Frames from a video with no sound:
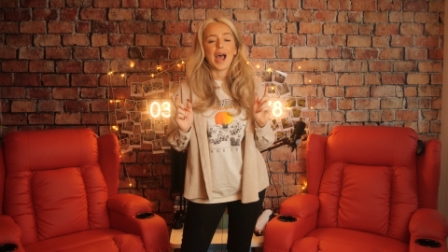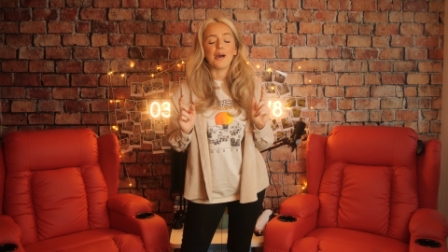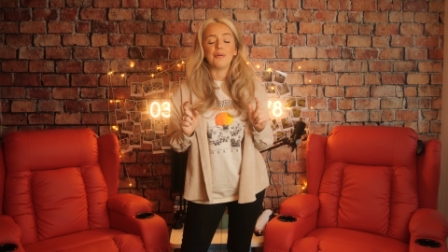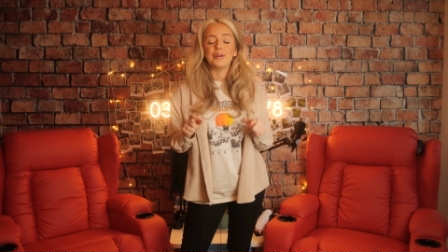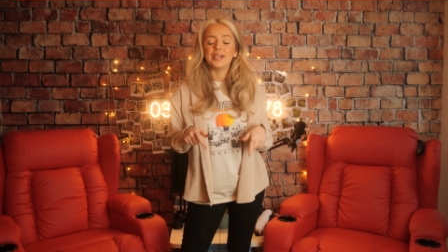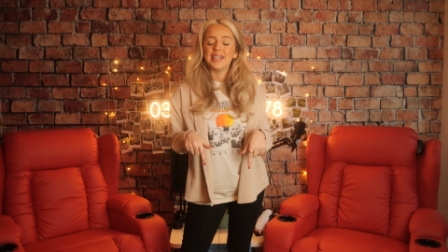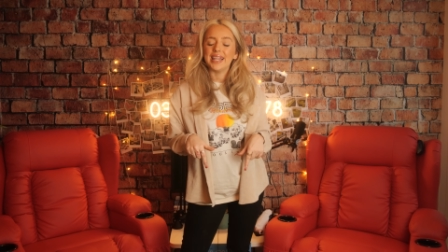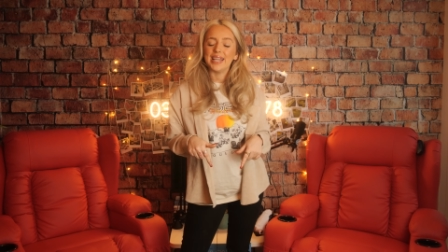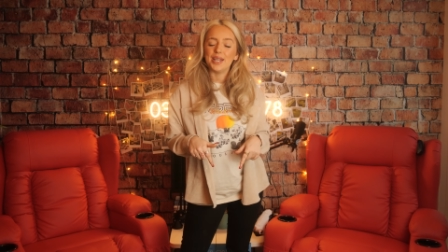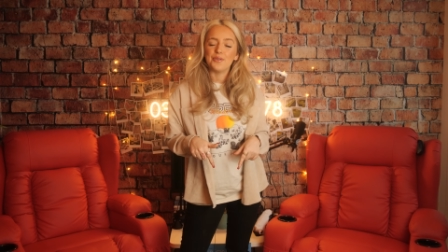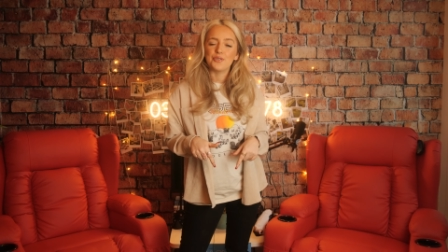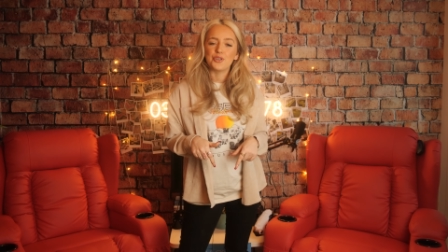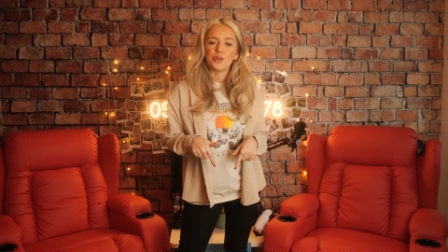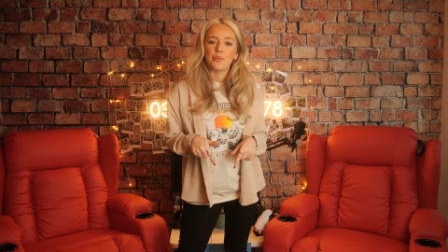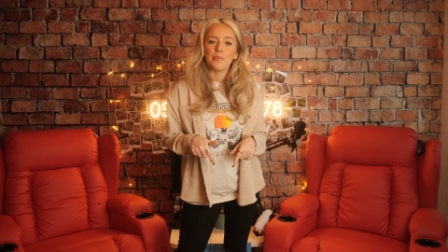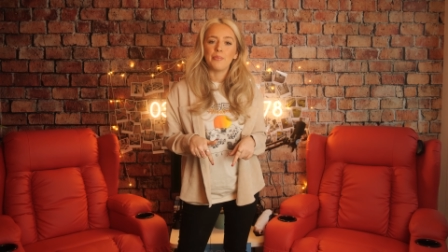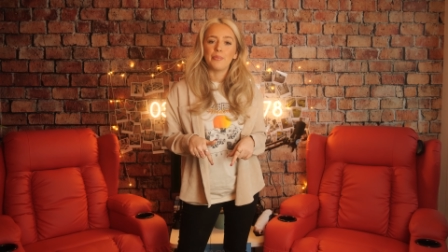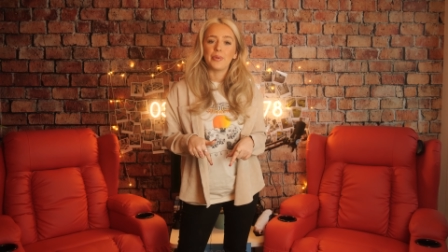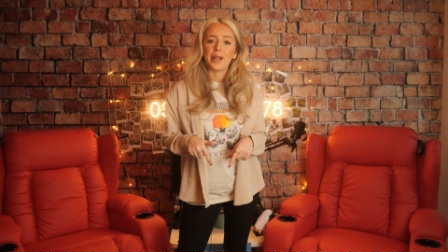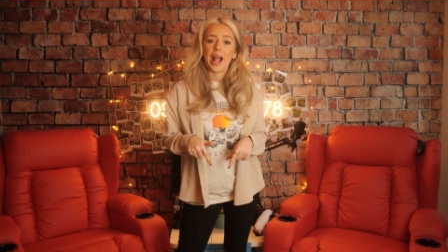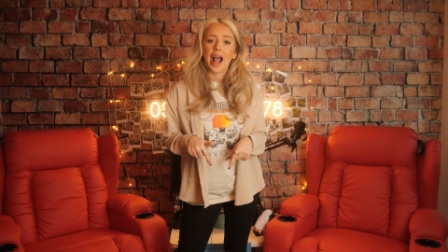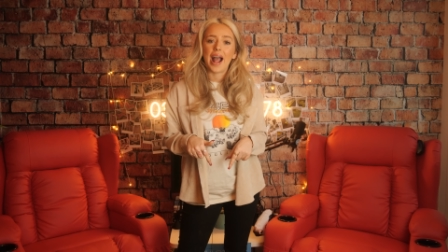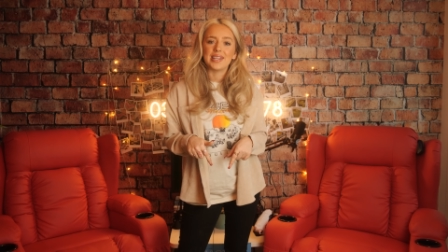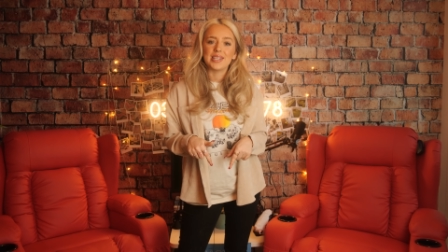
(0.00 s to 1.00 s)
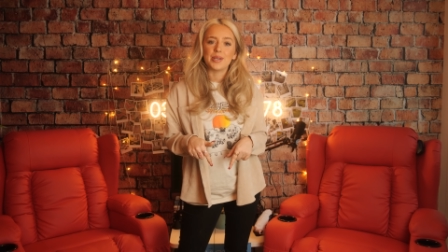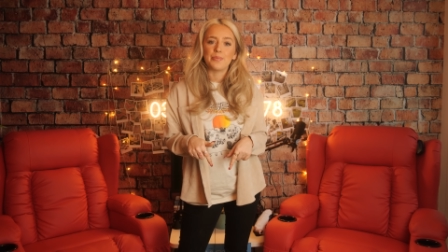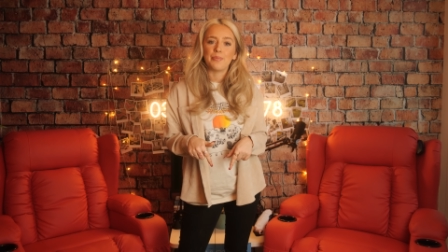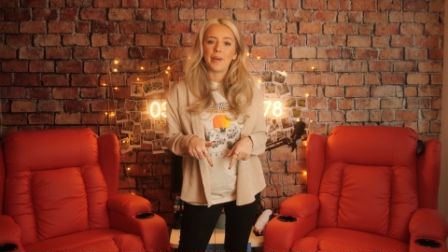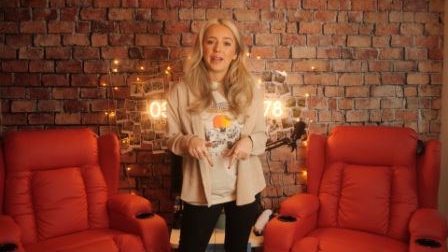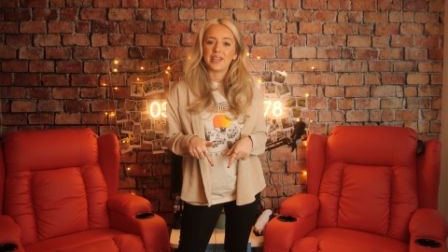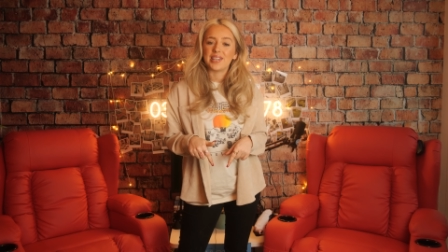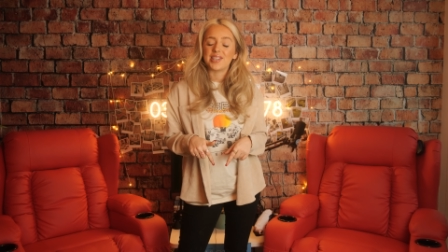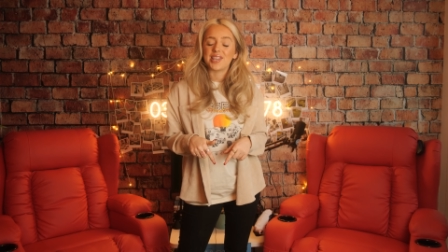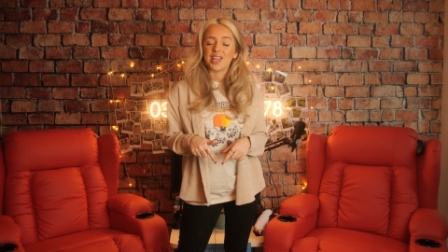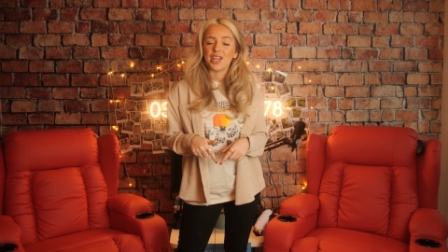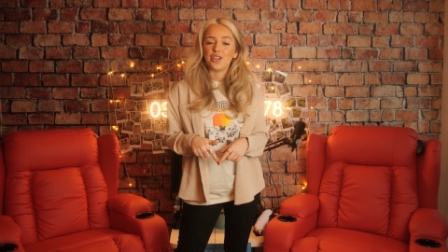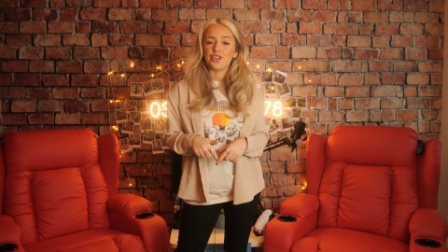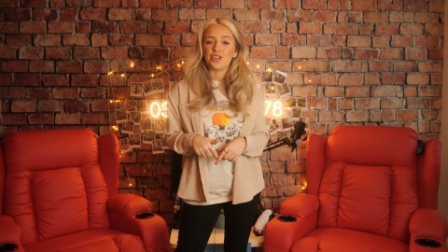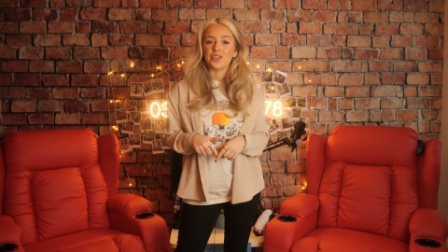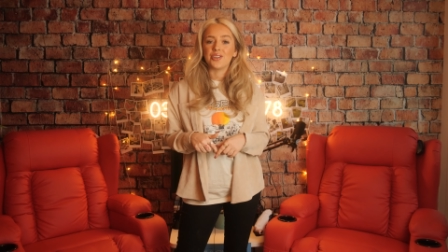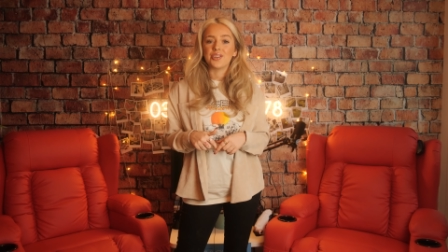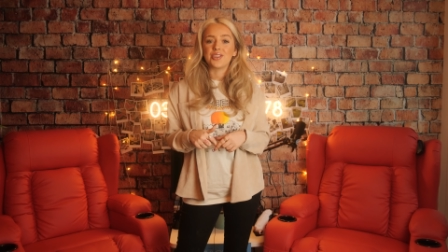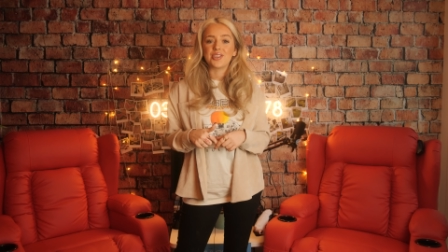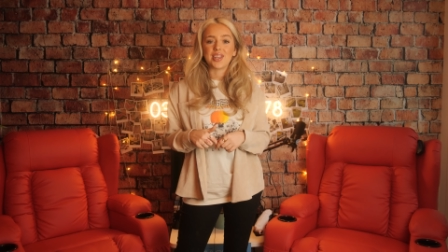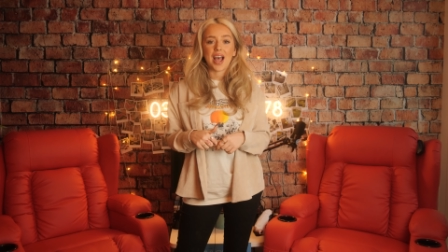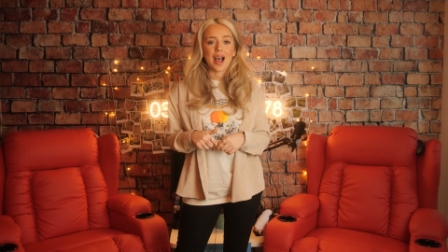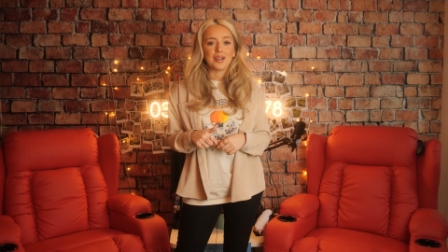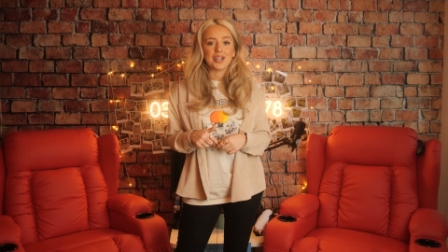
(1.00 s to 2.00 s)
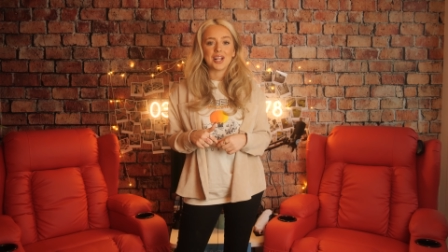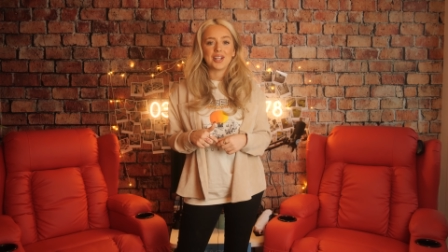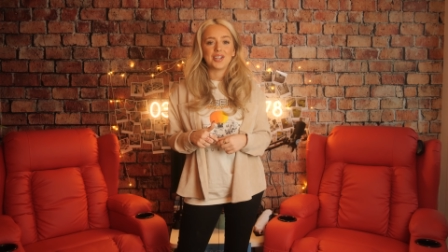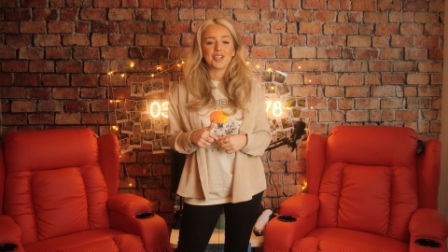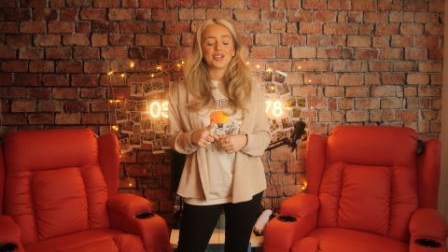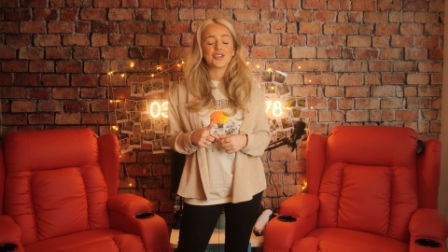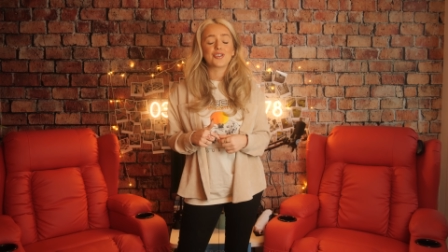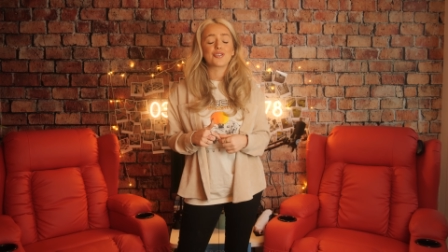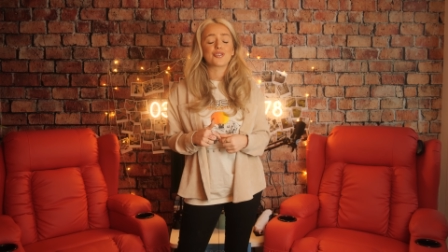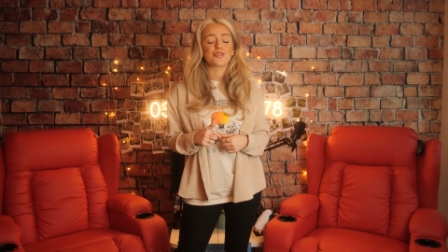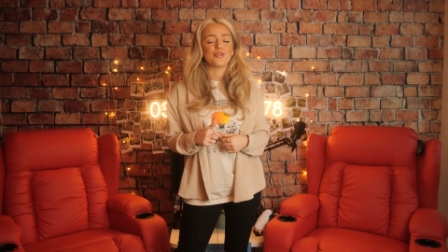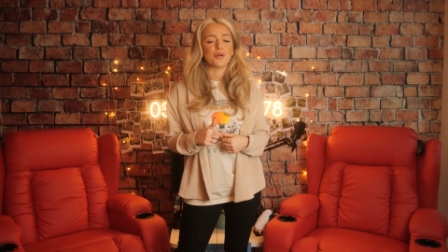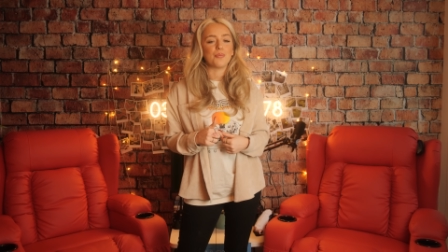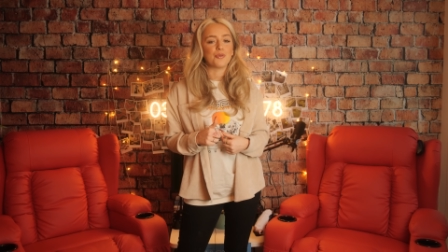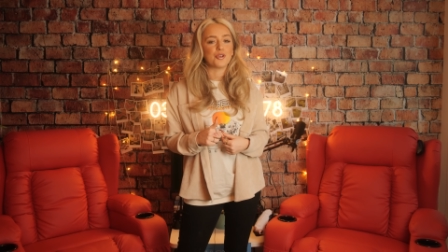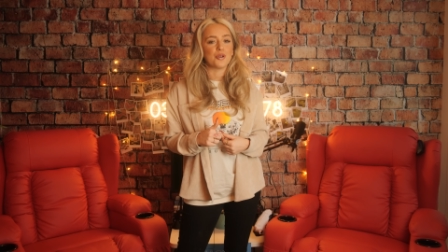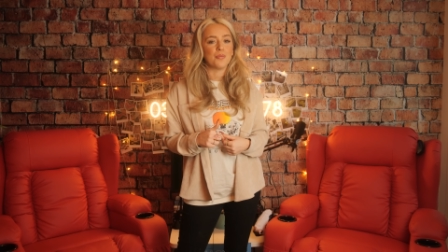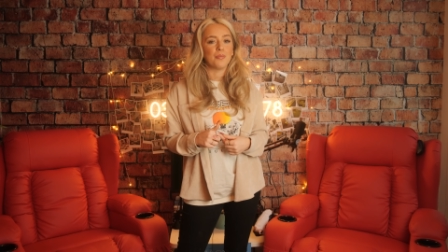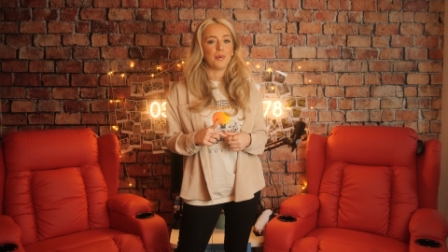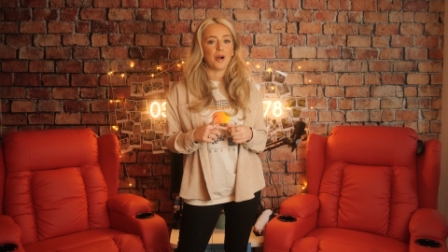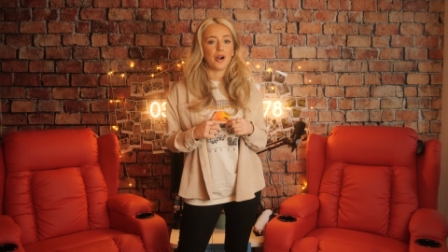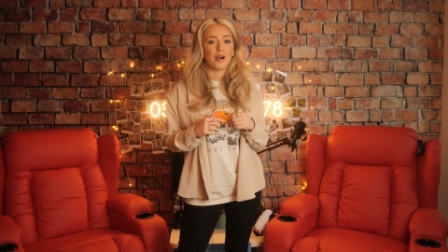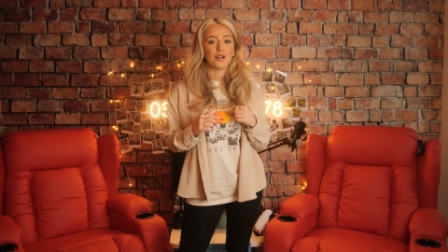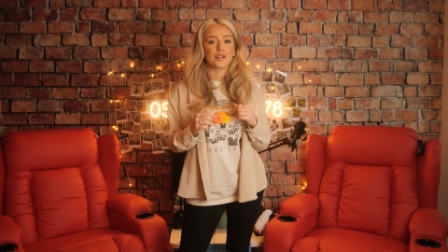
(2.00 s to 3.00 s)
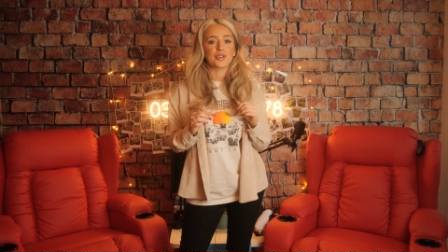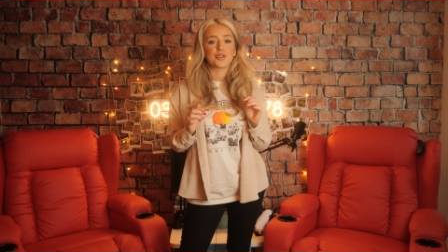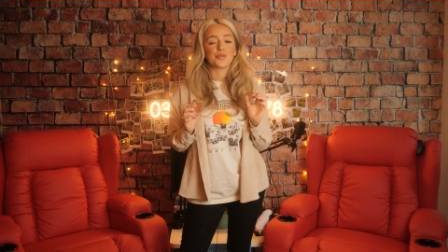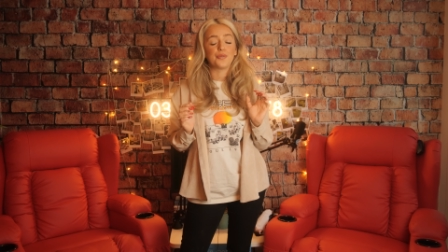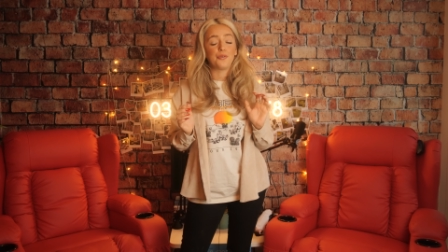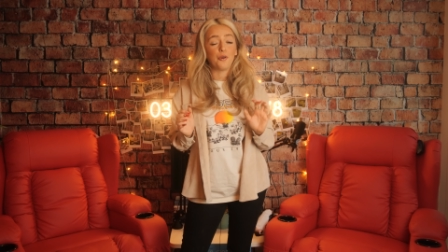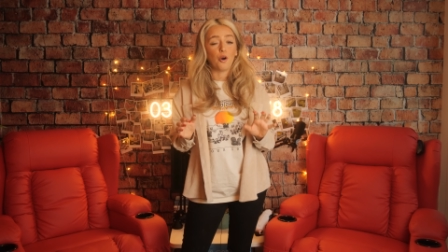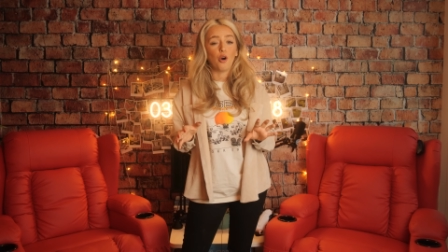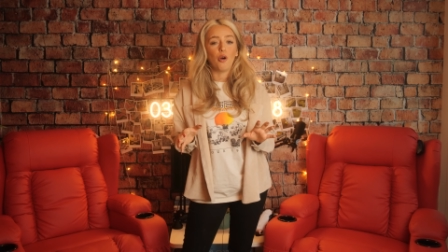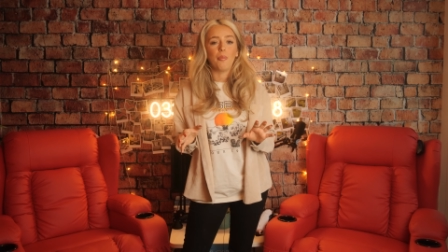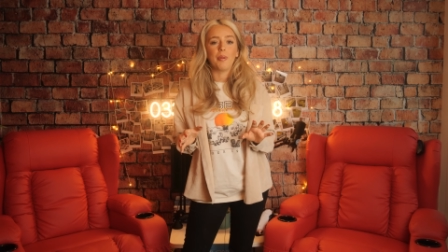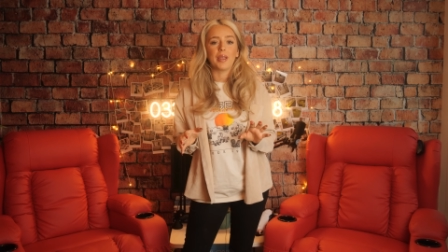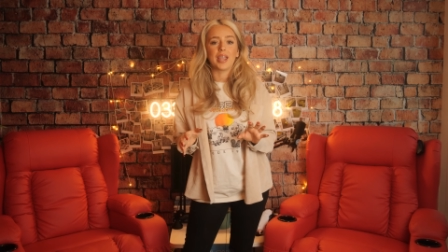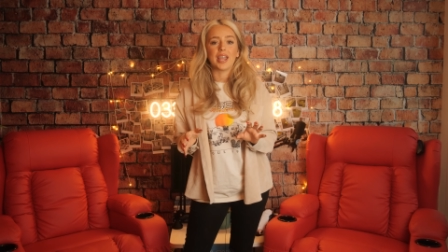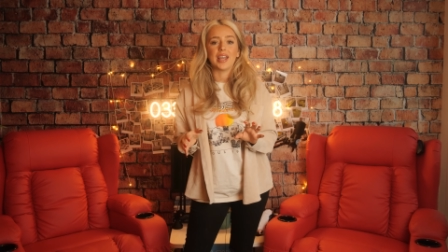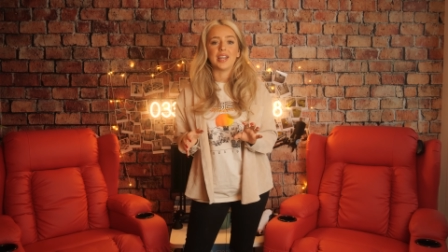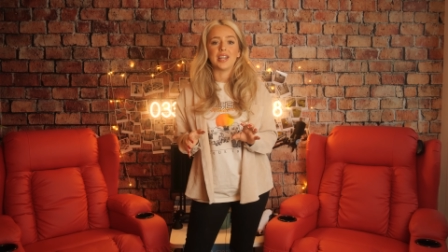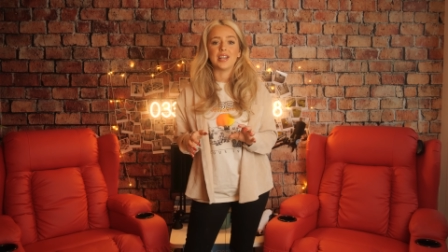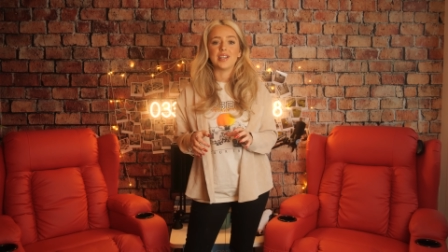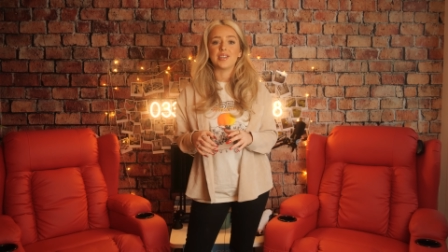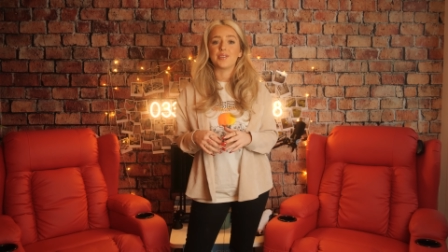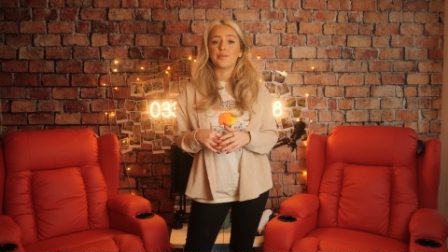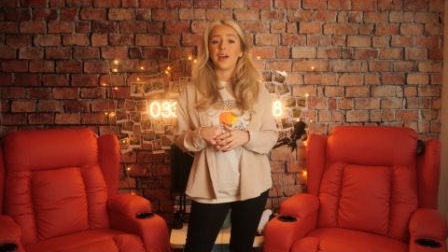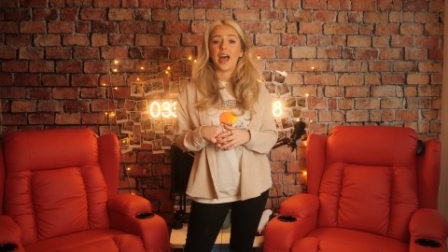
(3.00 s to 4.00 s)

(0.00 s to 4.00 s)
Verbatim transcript: I will leave some guided meditations down in the description box for beginners,